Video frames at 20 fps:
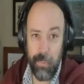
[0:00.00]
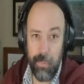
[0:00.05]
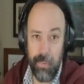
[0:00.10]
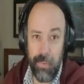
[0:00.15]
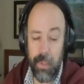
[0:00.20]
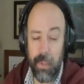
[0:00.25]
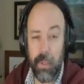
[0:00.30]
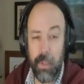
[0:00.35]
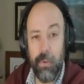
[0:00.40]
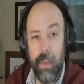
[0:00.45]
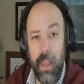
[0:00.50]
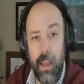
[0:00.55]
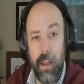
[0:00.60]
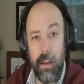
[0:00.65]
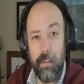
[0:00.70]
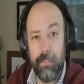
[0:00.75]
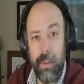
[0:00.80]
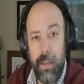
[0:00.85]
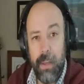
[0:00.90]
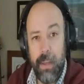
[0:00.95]
of thing. You
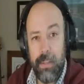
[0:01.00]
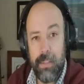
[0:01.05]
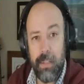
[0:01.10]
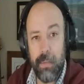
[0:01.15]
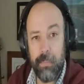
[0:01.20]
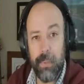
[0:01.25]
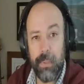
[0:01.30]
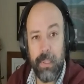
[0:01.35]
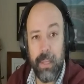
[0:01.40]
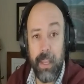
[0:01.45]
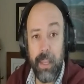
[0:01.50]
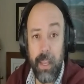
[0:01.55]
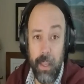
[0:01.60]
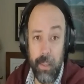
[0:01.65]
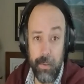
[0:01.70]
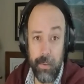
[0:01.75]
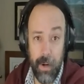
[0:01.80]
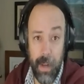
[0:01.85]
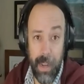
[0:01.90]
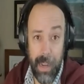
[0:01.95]
have someone like
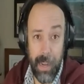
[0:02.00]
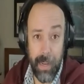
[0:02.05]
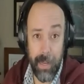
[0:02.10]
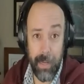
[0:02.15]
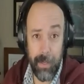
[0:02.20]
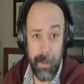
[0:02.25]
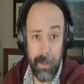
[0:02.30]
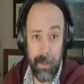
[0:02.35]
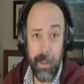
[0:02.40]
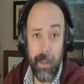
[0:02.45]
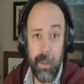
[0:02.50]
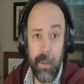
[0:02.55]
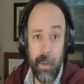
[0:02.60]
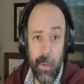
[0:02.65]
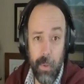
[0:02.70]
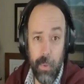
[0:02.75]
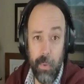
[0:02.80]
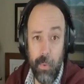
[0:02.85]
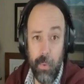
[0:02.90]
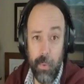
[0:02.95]
Heather Hine,
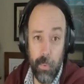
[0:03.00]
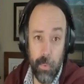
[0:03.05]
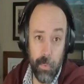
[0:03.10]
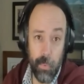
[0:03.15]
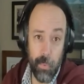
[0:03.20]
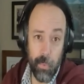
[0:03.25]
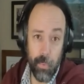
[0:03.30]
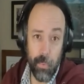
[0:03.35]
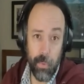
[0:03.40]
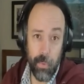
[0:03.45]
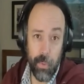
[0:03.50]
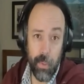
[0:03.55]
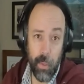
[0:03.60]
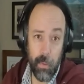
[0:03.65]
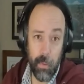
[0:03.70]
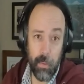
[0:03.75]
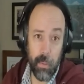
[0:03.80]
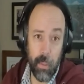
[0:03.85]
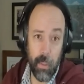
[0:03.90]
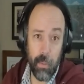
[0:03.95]
who, you know,
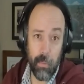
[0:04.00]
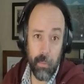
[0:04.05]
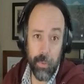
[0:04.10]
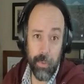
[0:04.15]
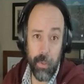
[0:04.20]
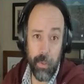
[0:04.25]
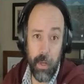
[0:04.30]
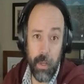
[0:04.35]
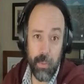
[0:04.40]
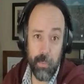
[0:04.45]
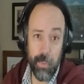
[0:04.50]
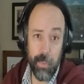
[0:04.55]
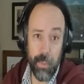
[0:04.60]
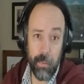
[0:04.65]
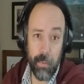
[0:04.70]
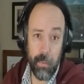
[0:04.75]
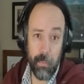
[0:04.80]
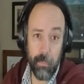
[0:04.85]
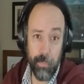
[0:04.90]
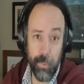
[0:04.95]
along with her
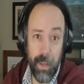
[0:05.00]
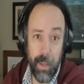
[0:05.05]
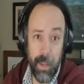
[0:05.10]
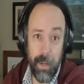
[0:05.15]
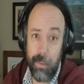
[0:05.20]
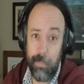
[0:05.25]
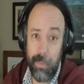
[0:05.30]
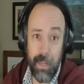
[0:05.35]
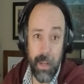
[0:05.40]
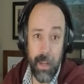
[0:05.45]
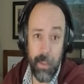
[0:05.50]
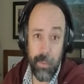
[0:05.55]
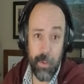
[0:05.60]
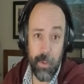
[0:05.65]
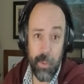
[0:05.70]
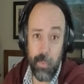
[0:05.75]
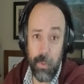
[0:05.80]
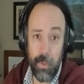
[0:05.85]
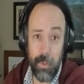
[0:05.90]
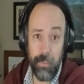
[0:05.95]
husband, Brett, I mean, Heather's
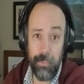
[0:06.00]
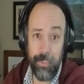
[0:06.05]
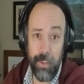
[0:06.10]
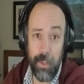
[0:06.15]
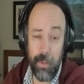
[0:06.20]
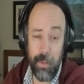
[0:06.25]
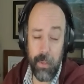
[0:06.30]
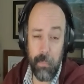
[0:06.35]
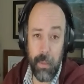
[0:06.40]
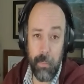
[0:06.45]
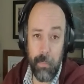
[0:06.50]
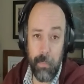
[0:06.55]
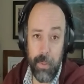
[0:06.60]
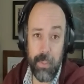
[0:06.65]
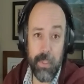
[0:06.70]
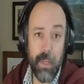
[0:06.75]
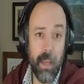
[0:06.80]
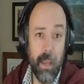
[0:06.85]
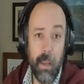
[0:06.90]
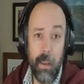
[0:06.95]
one of the founding members,
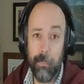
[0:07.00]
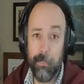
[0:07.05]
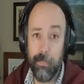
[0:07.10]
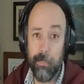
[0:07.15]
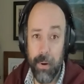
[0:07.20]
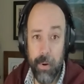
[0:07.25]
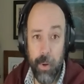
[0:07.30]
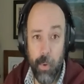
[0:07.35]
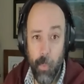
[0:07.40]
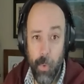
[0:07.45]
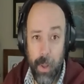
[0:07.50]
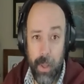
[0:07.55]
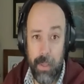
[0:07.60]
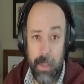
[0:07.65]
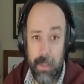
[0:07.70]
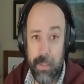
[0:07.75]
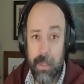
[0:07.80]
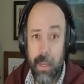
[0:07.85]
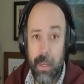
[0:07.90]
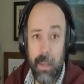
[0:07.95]
Barry
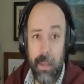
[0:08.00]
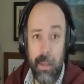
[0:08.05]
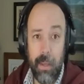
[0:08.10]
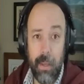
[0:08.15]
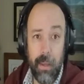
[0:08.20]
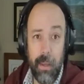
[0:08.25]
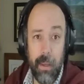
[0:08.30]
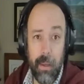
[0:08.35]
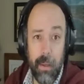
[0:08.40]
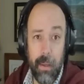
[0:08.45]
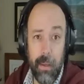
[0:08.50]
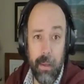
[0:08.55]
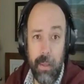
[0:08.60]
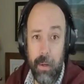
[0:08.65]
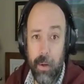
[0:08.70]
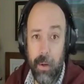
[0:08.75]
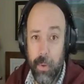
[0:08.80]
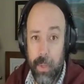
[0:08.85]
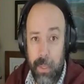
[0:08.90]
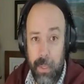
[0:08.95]
Weiss, you
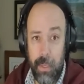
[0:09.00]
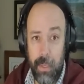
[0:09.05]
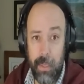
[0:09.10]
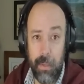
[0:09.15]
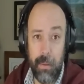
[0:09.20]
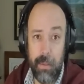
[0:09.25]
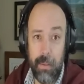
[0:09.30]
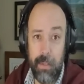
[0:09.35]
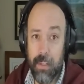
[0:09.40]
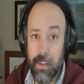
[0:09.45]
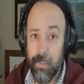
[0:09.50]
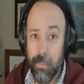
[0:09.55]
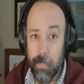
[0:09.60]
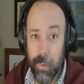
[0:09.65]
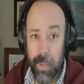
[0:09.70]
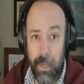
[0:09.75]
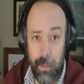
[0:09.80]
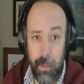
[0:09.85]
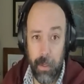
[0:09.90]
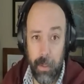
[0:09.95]
know, Ian, Steven
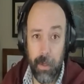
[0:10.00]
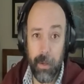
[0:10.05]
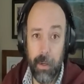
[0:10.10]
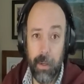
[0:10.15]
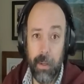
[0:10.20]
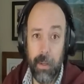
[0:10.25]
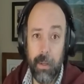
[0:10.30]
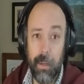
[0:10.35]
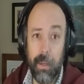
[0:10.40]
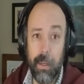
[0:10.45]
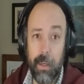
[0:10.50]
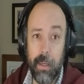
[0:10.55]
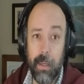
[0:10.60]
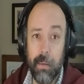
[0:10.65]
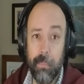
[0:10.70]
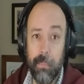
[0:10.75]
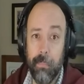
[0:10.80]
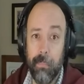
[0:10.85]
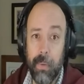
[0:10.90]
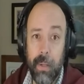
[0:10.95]
Pinker.
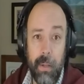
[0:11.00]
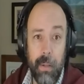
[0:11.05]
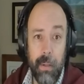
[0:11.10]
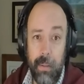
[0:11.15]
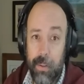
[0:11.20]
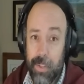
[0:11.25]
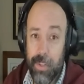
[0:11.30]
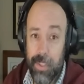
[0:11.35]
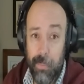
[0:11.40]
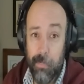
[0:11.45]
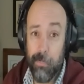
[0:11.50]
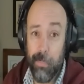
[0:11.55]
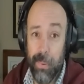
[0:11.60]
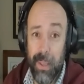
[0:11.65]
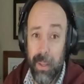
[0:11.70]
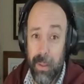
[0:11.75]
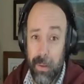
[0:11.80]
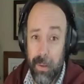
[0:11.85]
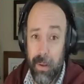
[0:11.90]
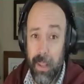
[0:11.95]
There's some
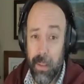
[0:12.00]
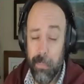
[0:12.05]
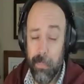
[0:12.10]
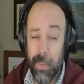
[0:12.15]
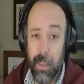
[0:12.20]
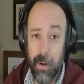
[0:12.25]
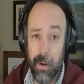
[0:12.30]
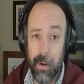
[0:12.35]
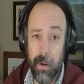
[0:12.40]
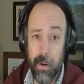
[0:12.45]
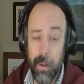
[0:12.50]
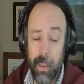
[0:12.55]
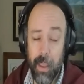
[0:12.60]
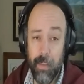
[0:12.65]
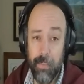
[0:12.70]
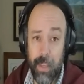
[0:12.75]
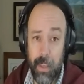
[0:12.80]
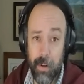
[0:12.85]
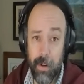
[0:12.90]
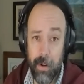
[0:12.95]
big name
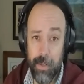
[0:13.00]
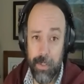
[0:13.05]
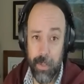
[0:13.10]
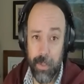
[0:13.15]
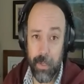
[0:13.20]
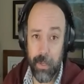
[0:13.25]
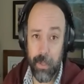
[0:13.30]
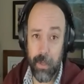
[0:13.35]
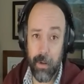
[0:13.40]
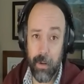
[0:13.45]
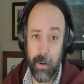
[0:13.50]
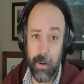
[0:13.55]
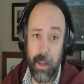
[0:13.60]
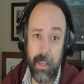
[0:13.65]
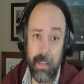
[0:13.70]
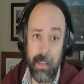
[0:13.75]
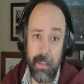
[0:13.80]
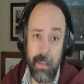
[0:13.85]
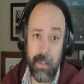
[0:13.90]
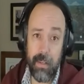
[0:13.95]
heavy hitters on here. And I
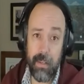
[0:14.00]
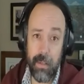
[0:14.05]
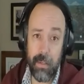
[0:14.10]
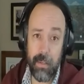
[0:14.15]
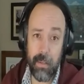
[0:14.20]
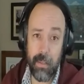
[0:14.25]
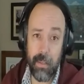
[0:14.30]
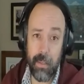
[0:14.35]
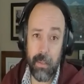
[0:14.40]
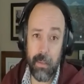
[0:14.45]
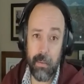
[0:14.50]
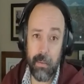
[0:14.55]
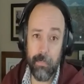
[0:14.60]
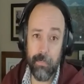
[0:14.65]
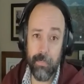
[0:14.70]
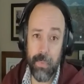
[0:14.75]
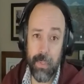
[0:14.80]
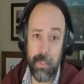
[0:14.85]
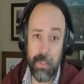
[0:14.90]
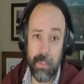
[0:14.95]
said to
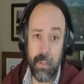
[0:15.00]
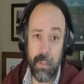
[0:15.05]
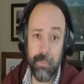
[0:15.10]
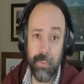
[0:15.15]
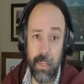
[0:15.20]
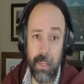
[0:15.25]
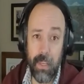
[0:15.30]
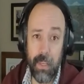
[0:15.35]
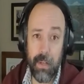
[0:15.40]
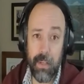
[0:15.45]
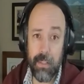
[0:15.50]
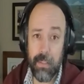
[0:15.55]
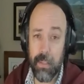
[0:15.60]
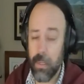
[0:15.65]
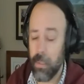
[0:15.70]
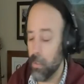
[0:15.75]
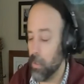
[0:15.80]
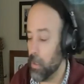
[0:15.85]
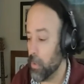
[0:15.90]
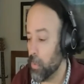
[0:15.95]
Steve Keen, I said,
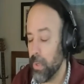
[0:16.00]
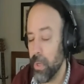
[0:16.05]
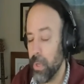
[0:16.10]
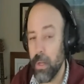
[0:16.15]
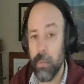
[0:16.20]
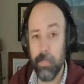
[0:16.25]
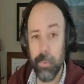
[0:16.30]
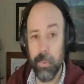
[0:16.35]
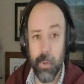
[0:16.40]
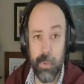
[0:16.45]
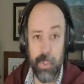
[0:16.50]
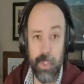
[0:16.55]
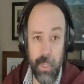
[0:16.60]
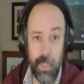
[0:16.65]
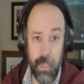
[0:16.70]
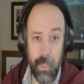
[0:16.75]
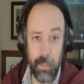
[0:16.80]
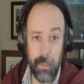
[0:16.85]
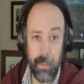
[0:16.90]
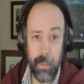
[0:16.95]
look, we got to approach
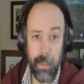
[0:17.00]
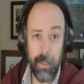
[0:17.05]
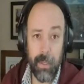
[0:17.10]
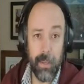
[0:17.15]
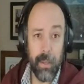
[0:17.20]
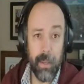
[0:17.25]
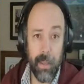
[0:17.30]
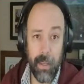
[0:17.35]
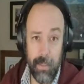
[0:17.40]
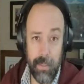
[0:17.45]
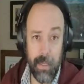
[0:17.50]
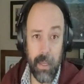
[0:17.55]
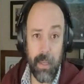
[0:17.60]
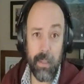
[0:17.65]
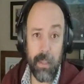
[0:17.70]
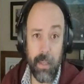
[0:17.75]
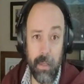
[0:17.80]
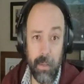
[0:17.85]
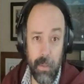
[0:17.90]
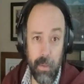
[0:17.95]
Ian and say
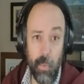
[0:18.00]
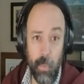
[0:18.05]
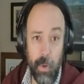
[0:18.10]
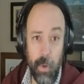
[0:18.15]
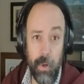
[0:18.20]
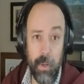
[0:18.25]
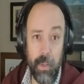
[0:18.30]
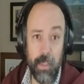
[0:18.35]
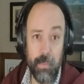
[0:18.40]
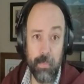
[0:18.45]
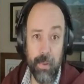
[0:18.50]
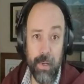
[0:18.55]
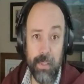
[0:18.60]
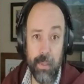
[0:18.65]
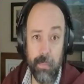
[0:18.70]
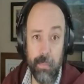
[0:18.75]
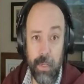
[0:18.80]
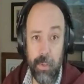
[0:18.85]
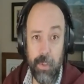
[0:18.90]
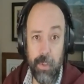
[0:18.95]
that you want to express
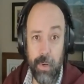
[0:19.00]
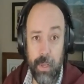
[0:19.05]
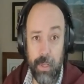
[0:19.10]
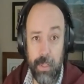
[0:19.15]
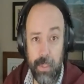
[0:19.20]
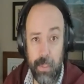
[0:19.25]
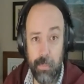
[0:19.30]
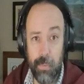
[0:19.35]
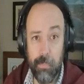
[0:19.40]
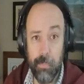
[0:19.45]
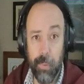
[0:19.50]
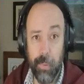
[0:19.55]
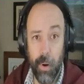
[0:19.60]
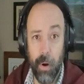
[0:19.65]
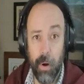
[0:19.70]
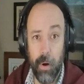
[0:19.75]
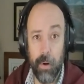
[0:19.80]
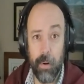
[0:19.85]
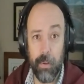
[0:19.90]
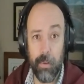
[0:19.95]
some interest to be
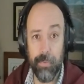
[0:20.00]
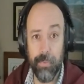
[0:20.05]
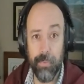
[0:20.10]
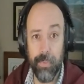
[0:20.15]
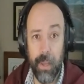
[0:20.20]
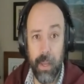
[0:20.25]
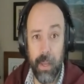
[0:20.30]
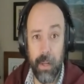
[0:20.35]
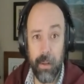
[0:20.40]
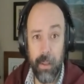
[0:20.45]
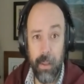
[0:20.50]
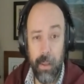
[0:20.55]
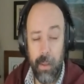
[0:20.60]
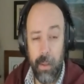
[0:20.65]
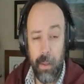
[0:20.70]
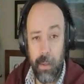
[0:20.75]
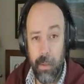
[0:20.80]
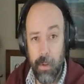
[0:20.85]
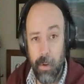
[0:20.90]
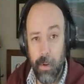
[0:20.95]
part of that,
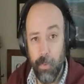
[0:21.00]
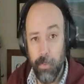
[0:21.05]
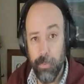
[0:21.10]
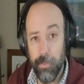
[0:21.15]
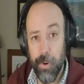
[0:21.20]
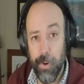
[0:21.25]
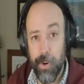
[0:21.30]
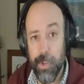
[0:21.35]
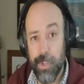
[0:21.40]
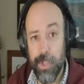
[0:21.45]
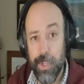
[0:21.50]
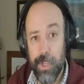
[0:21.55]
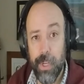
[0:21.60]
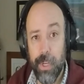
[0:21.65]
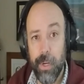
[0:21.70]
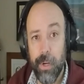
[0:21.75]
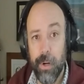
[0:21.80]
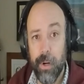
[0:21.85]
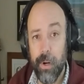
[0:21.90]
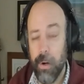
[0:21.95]
you know, first
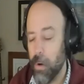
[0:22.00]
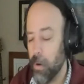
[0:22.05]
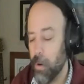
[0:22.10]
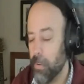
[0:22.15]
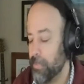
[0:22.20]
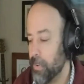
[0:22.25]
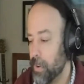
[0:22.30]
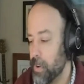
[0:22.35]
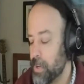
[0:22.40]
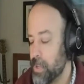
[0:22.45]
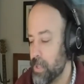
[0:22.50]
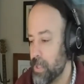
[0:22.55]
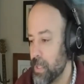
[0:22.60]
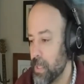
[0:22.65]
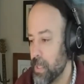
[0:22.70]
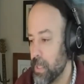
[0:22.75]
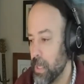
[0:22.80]
year or first,